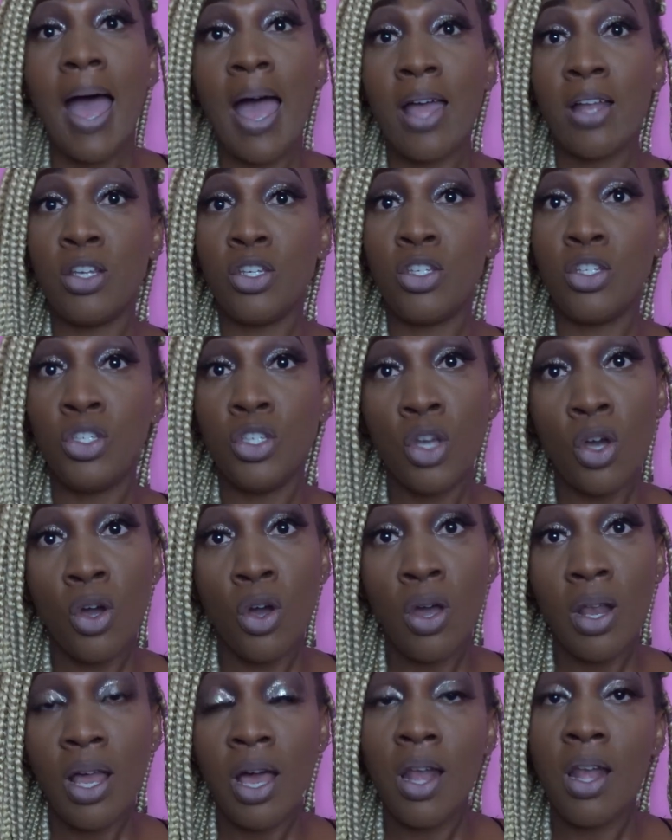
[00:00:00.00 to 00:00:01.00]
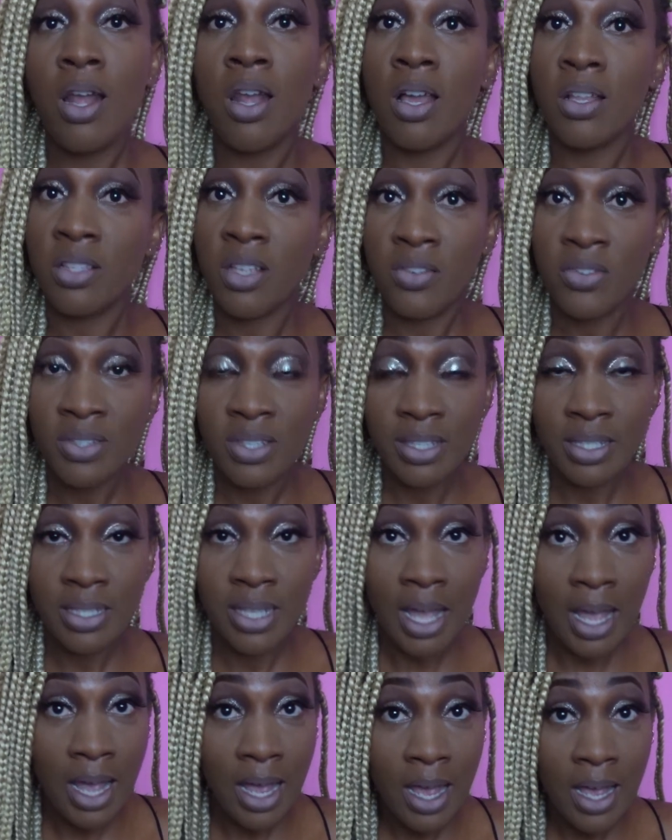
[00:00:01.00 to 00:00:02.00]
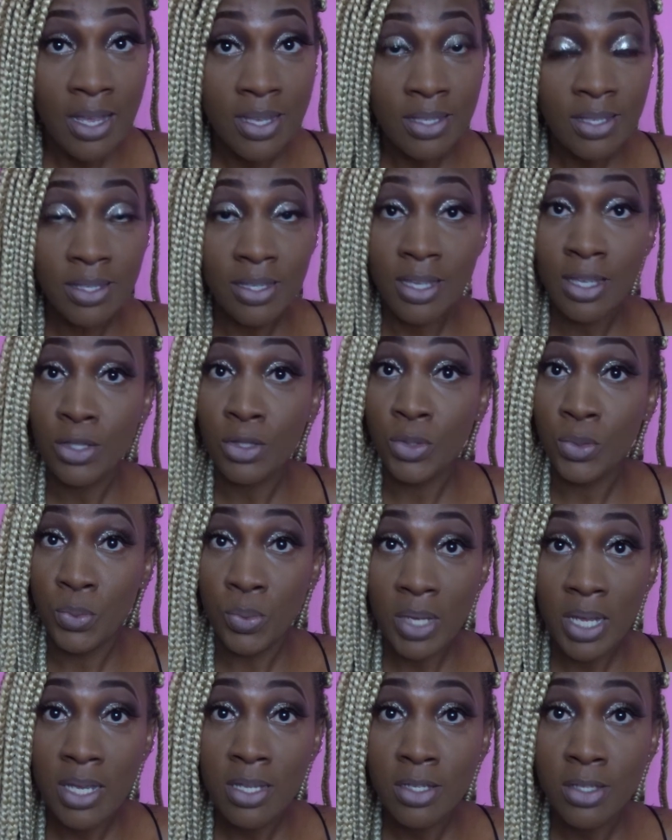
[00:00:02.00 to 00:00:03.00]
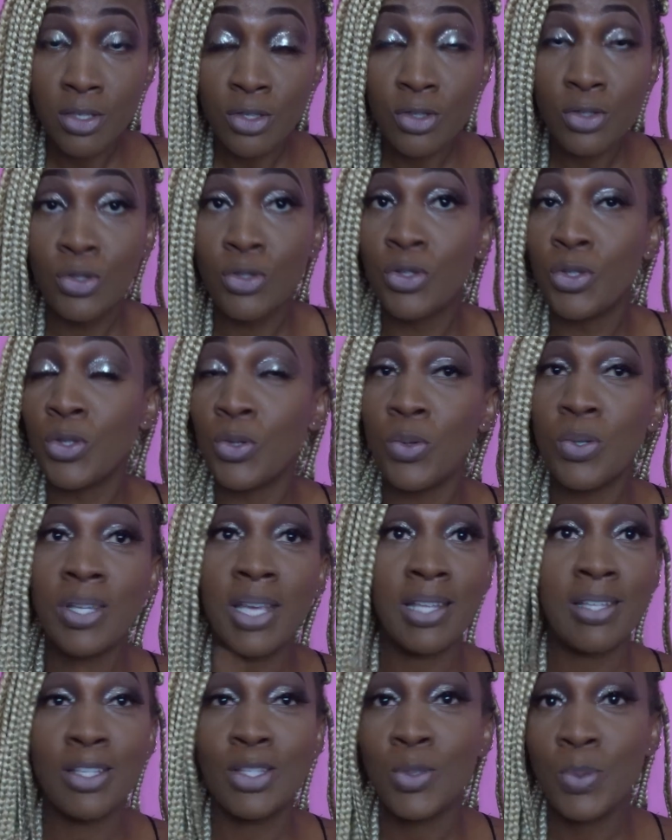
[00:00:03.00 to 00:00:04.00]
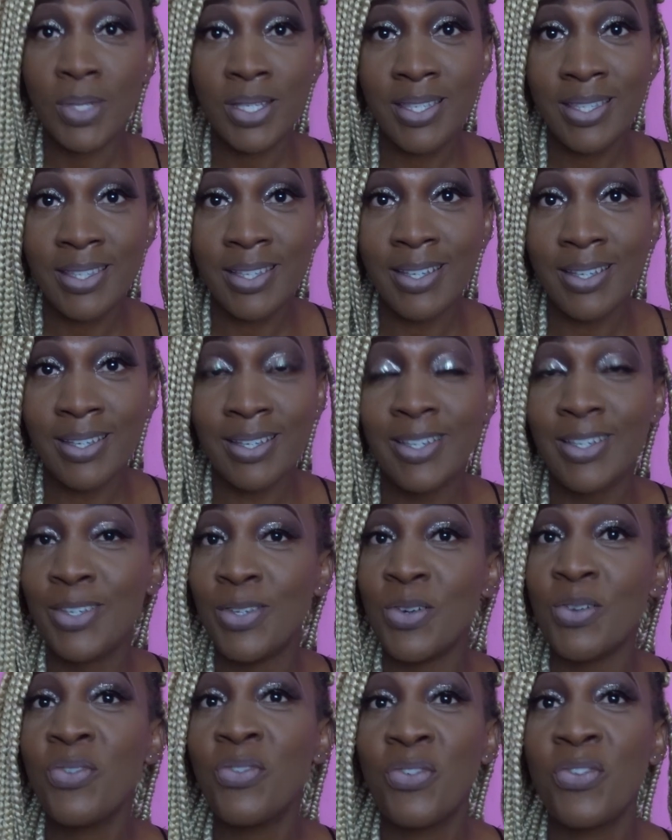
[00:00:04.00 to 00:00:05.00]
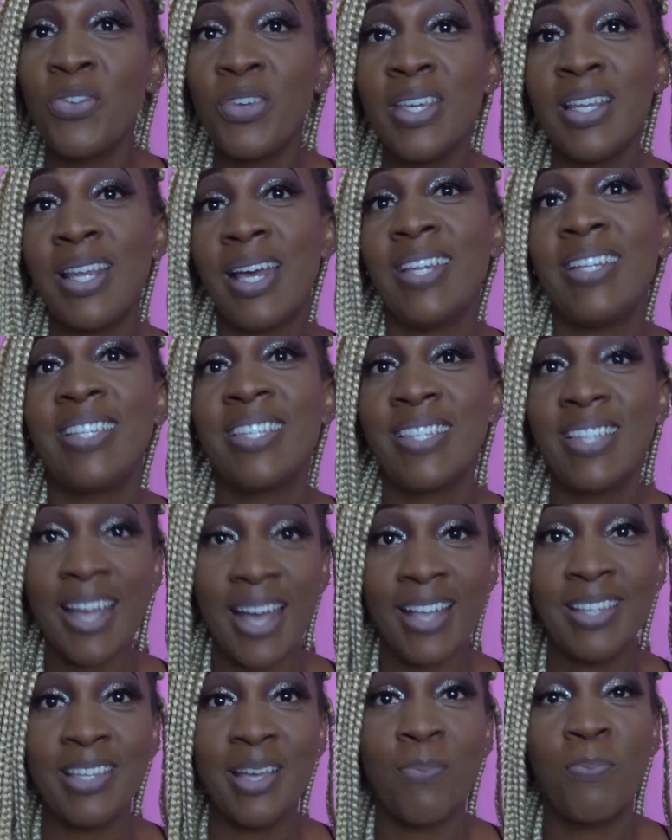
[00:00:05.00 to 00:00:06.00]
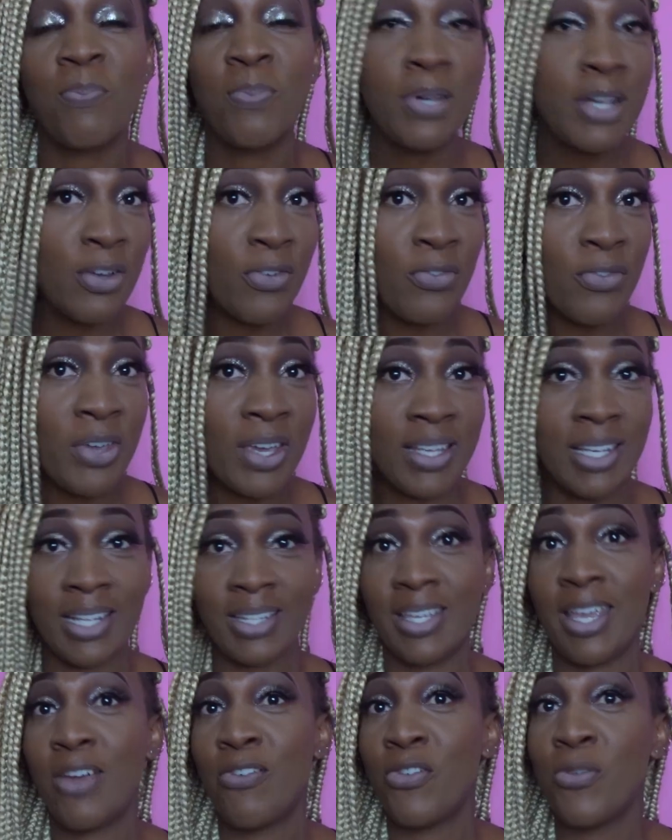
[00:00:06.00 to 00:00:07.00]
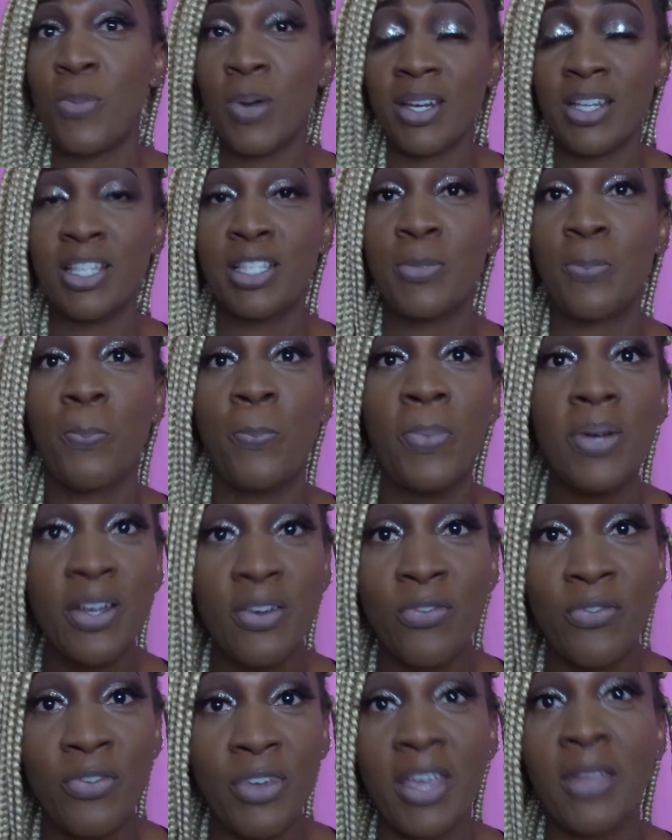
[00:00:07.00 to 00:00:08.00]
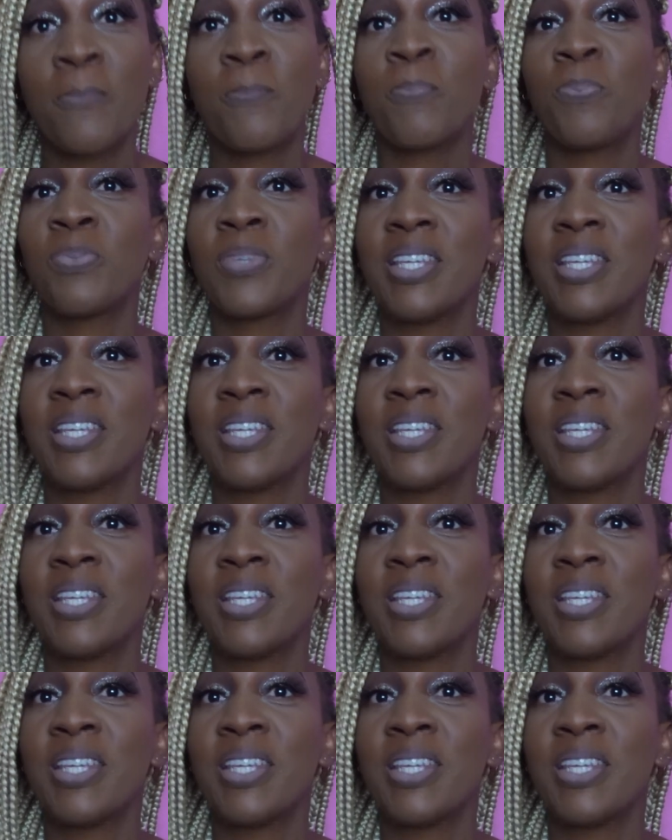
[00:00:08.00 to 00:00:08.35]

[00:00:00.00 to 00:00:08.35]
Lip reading: And y'all, a lot of stars, they do this. Don't get it twisted. Don't feel that the stars are perfect, that everybody's perfect.